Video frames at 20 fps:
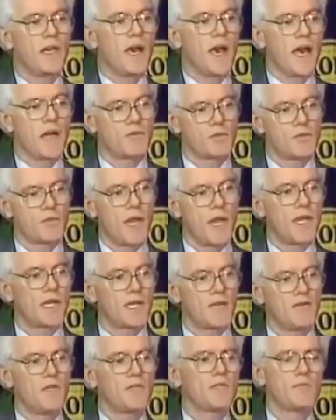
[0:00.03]
I'm trying to
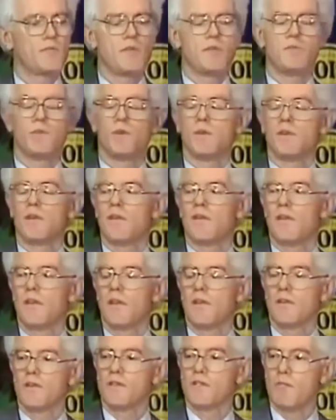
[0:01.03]
convince people
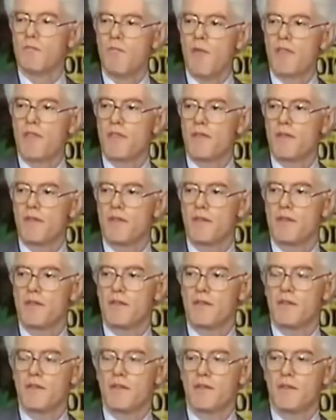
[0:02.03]
there is a method.
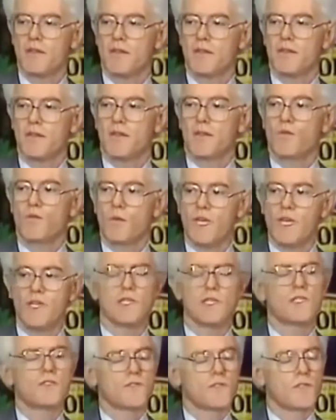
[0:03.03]
There are
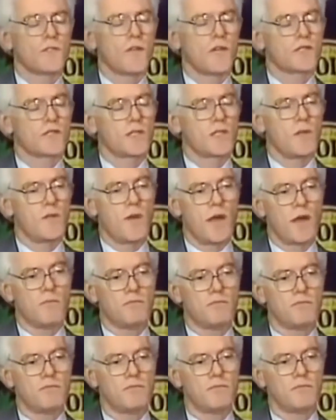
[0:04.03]
reasons for stocks that go
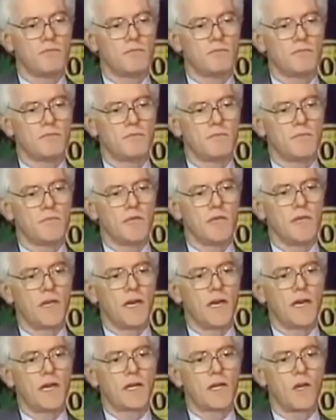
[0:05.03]
up.
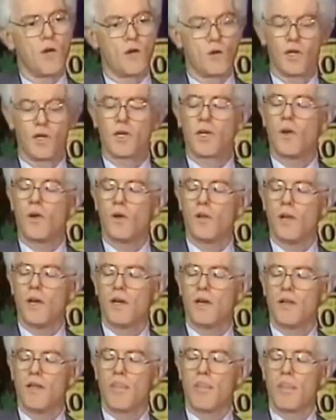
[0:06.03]

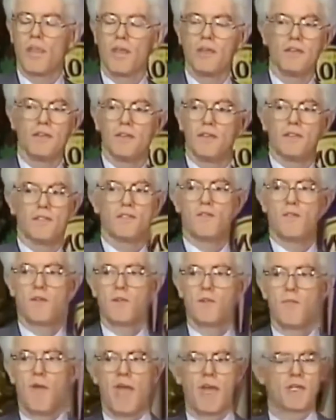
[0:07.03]
Coca-Cola, this is
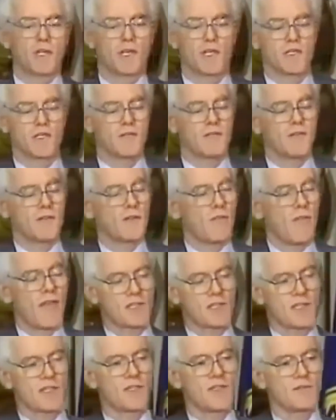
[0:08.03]
very magic. It's a very
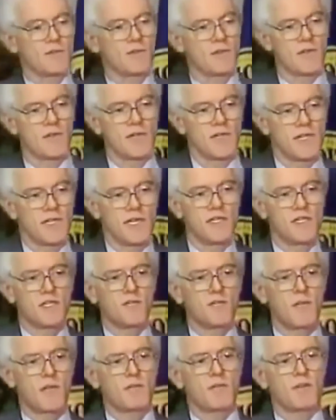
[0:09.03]
magic number. Easy to
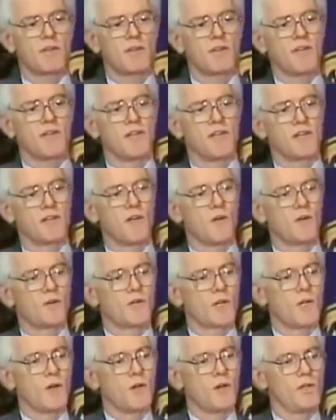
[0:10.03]
remember.
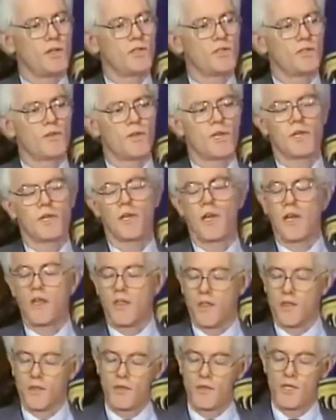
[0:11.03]
Coca-Cola is earning
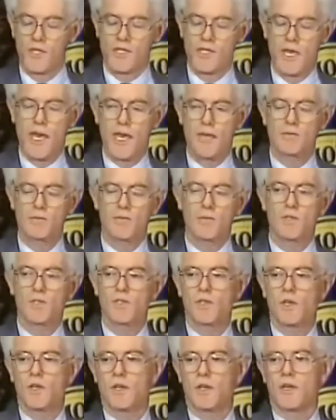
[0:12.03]
30 times per
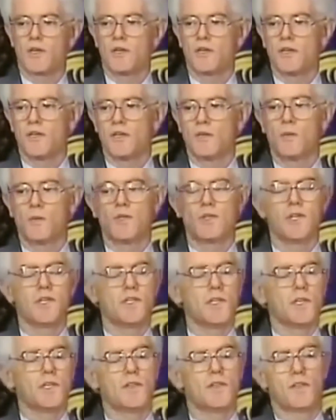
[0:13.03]
share what they
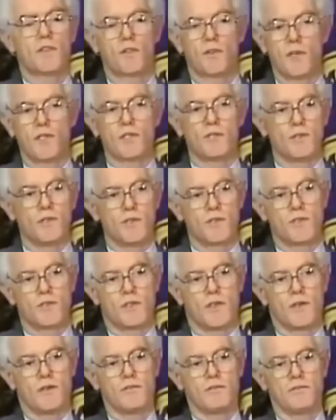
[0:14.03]
did 32 years
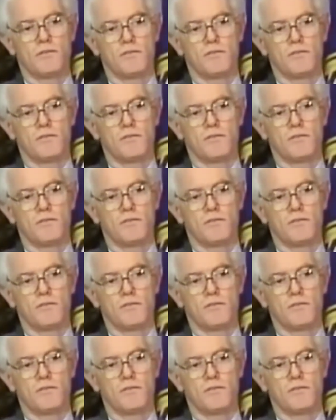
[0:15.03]
ago.